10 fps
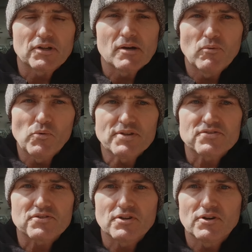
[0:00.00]
and a couple
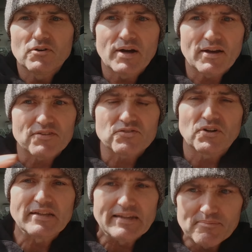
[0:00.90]
weeks ago I
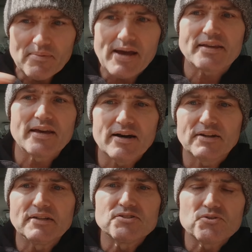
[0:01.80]
started getting back
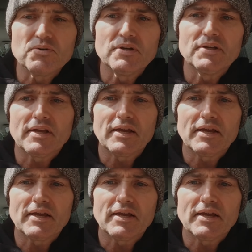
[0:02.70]
out into it,